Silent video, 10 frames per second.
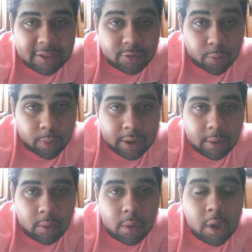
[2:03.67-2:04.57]
It's
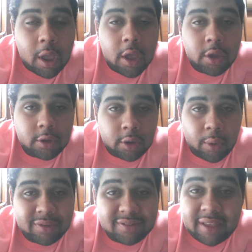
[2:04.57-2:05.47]
real. You
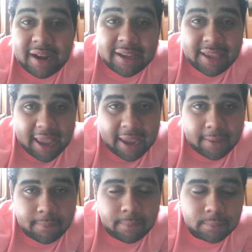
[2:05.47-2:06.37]
know, it's not a
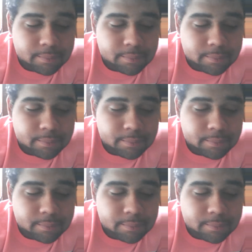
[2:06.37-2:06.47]
game.